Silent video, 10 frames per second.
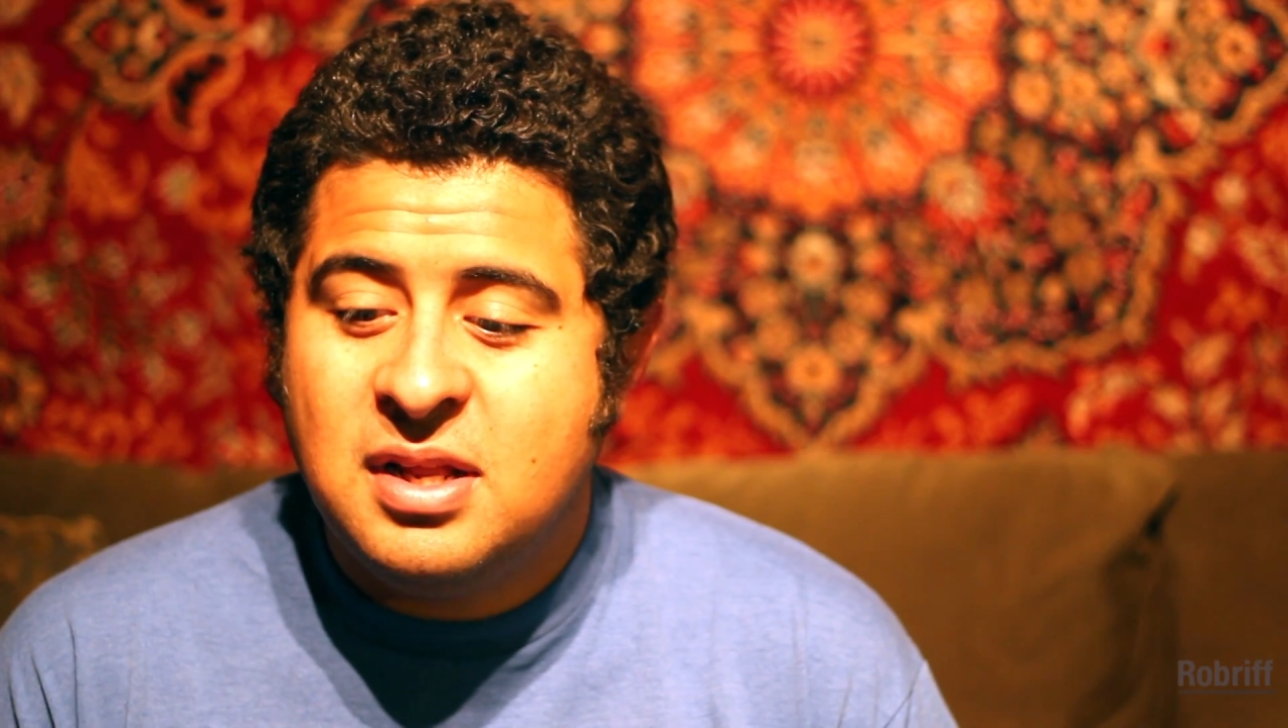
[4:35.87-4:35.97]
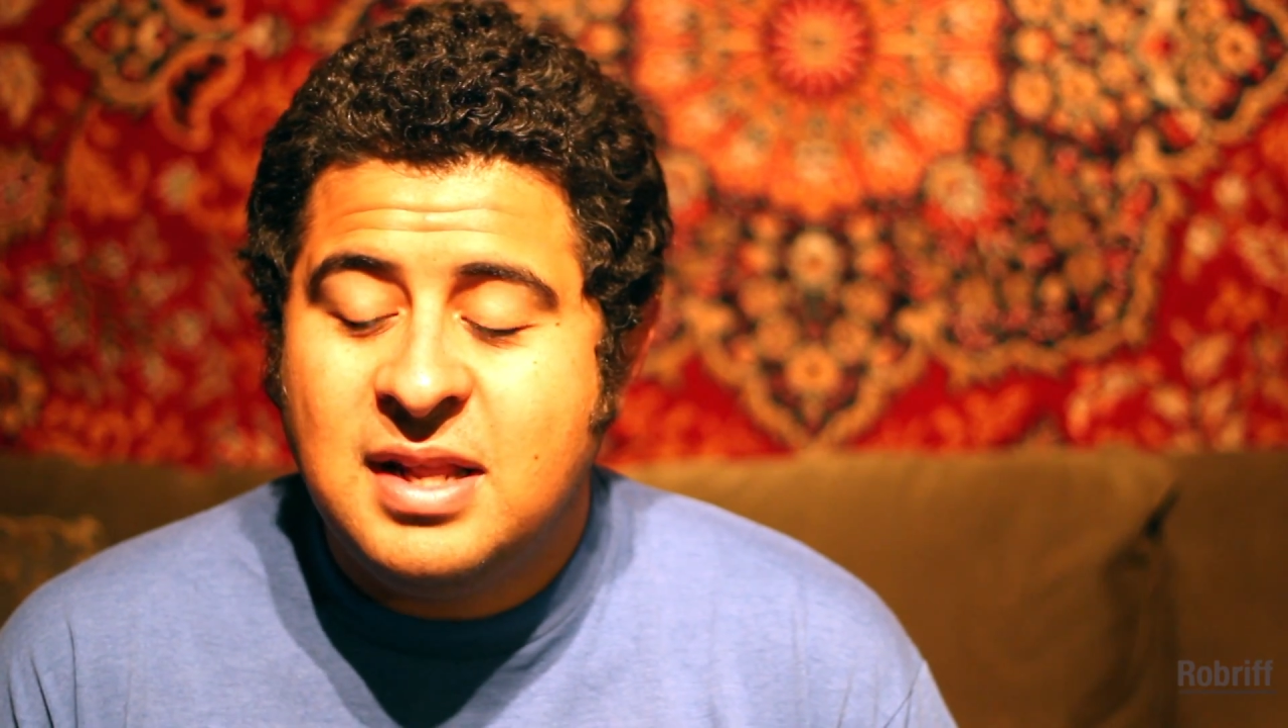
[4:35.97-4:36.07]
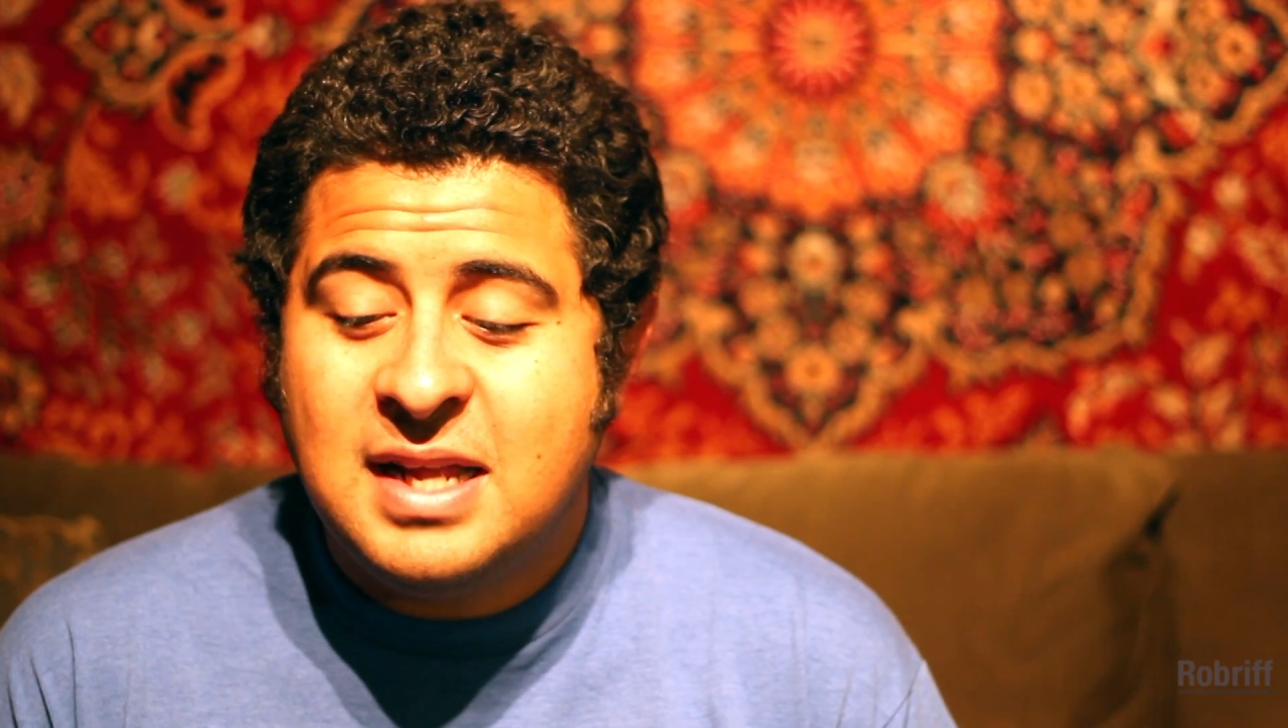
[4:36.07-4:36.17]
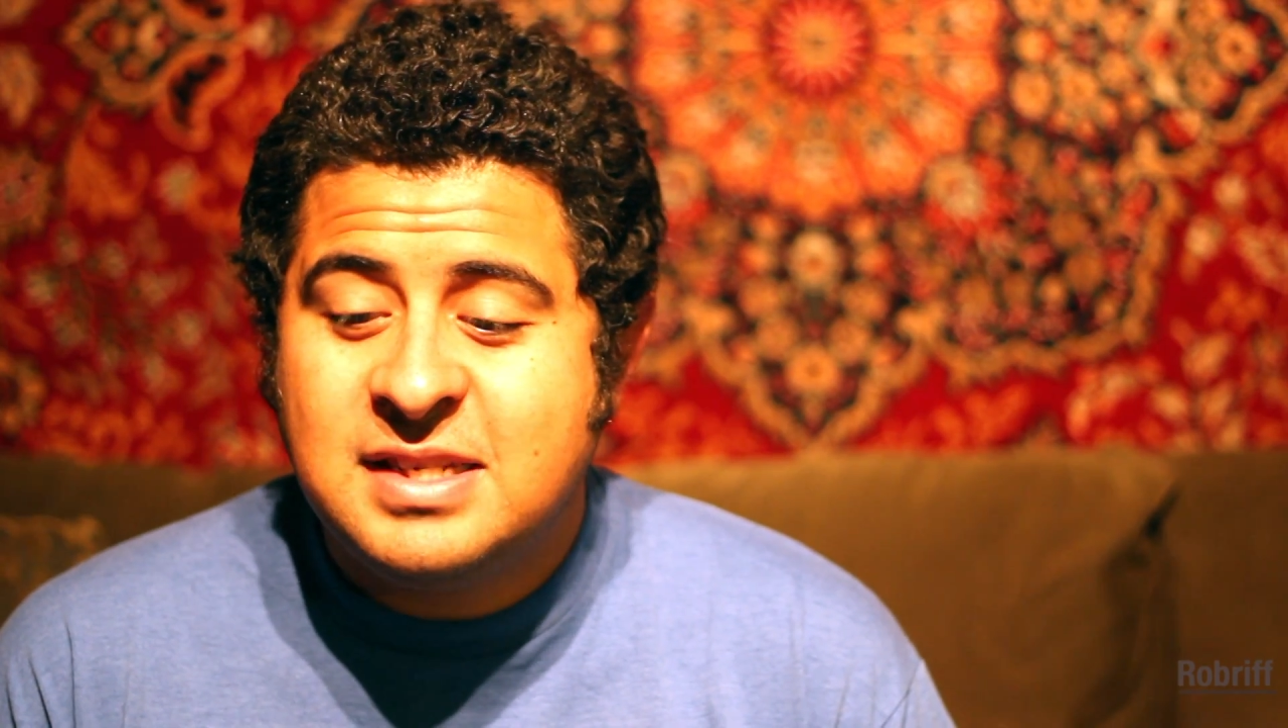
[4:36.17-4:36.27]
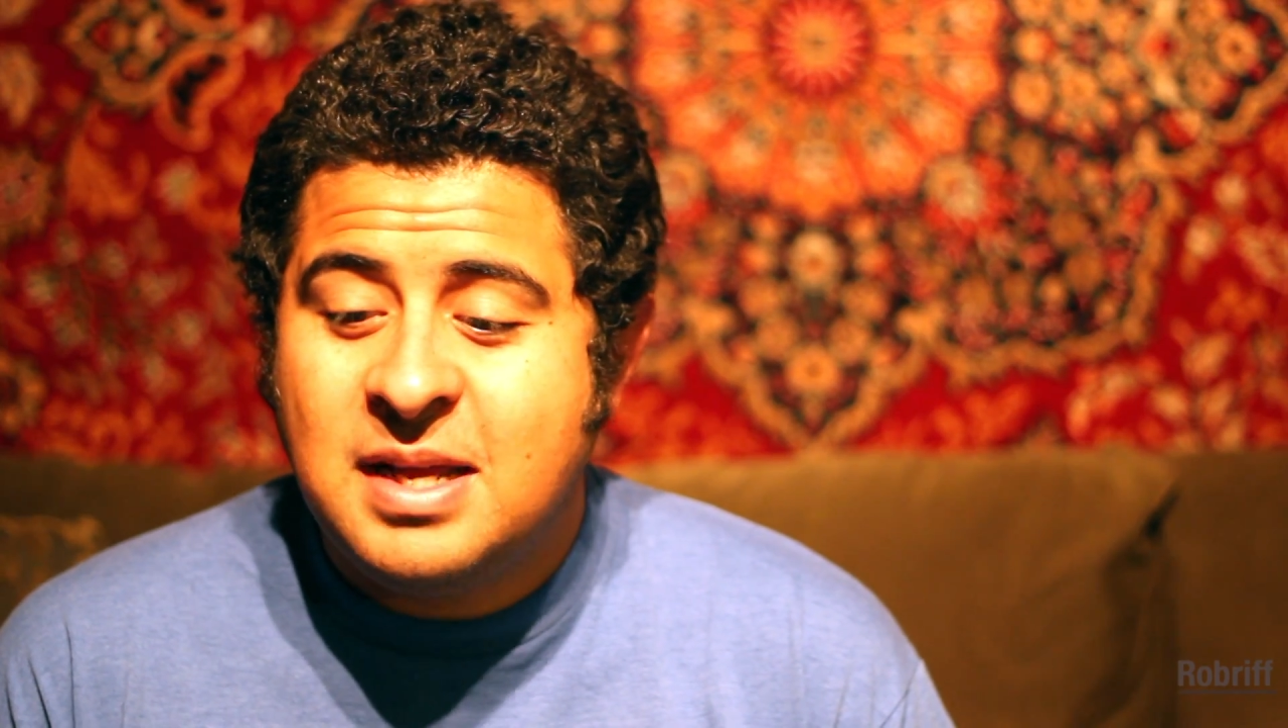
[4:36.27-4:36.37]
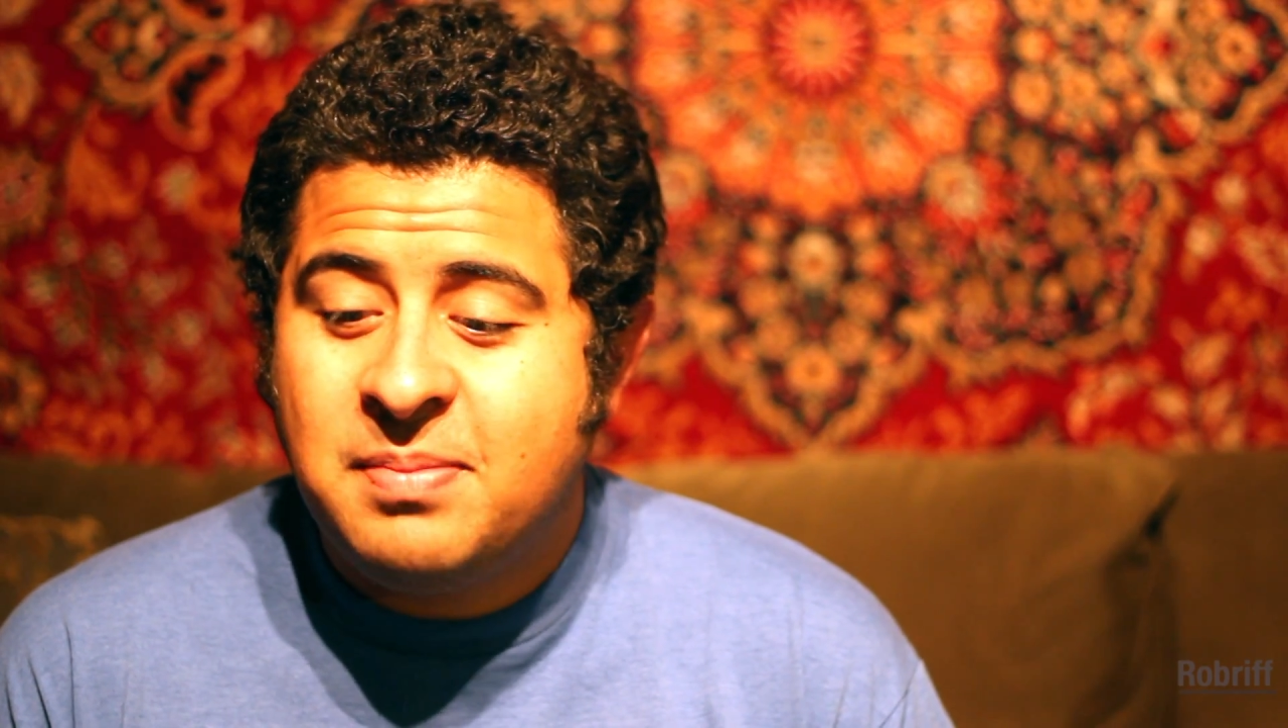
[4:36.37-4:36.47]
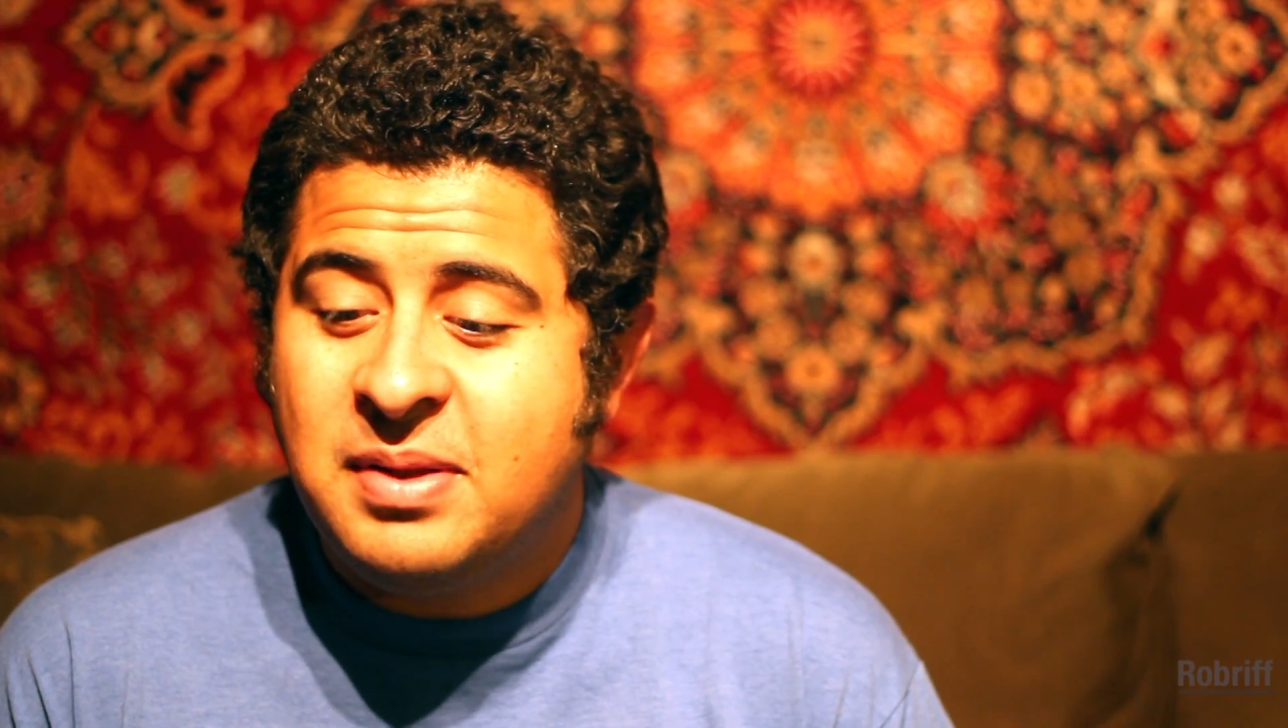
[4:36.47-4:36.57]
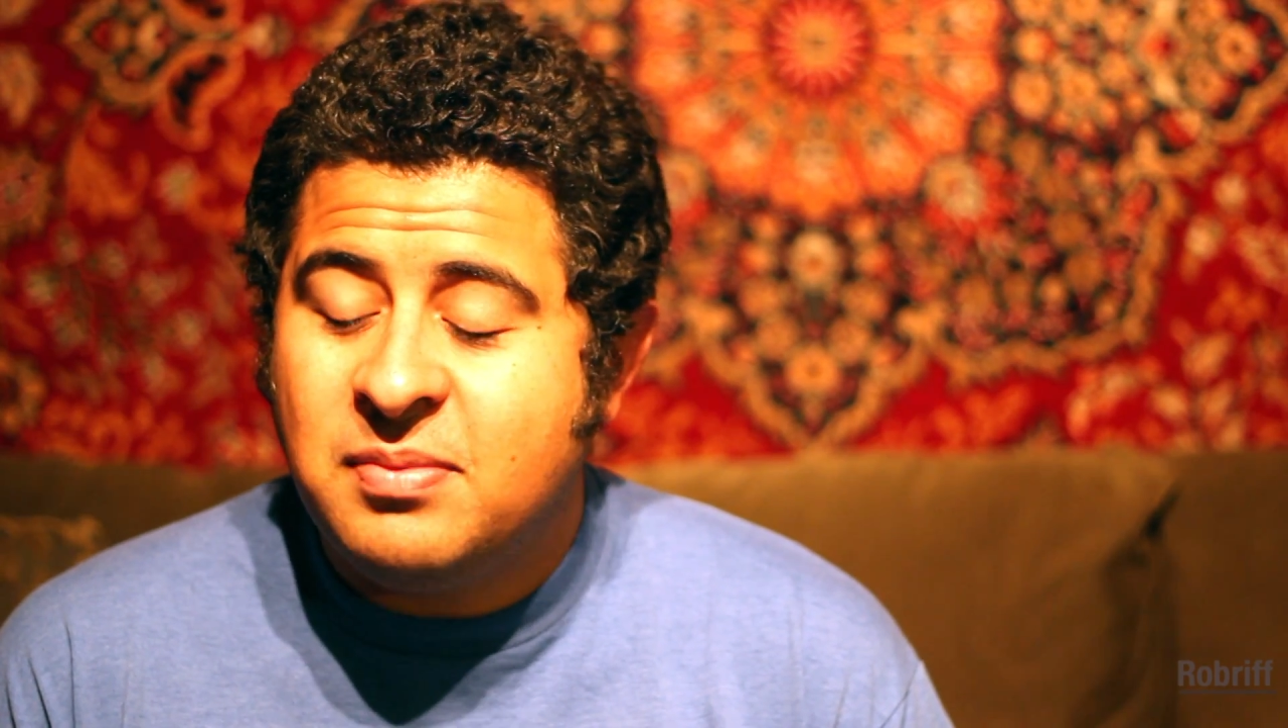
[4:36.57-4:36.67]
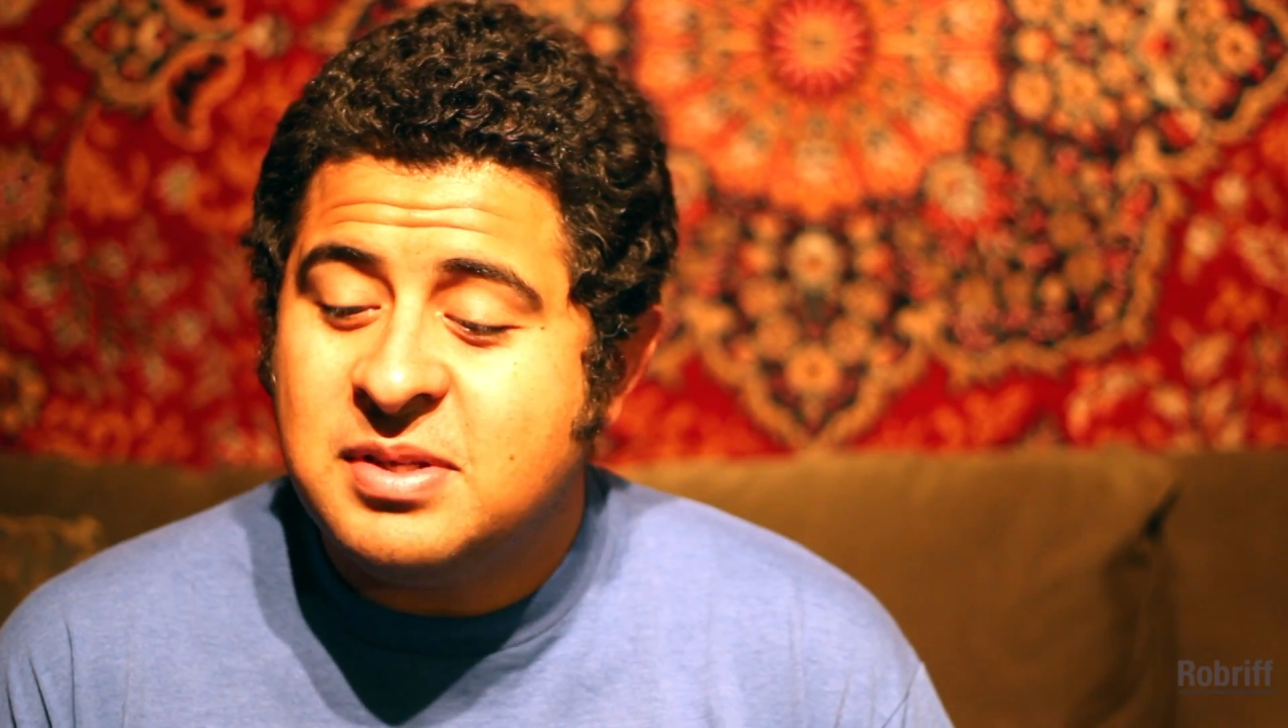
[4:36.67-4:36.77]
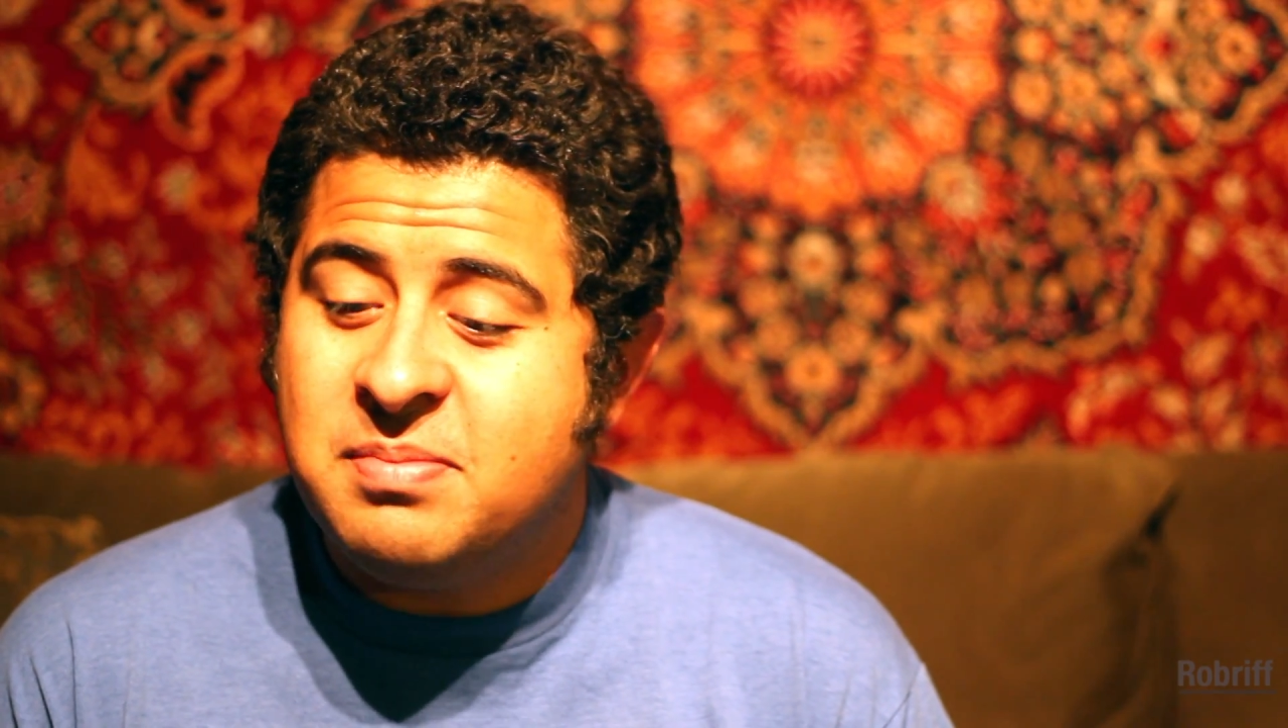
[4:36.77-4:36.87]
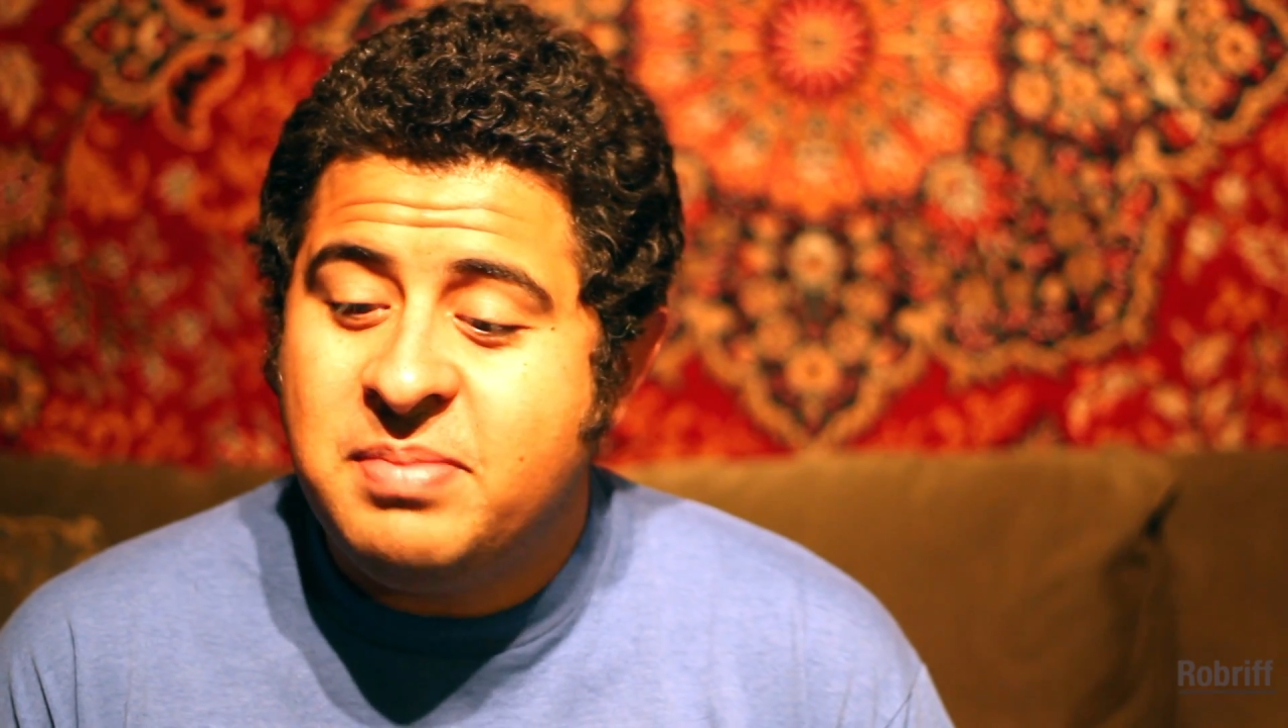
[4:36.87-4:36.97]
Led Zeppelin was a